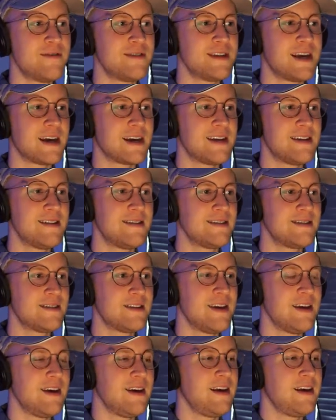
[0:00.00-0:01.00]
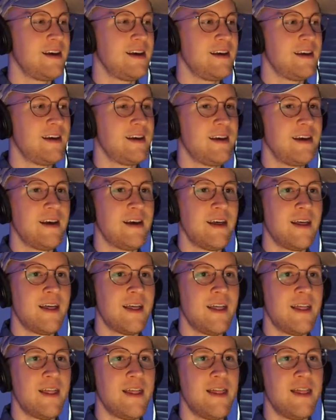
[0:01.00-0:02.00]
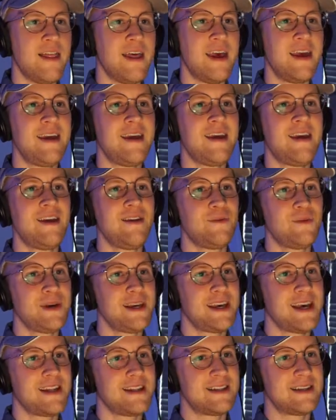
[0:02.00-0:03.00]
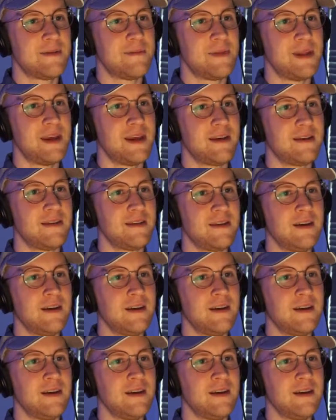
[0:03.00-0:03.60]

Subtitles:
seconds, then we get something.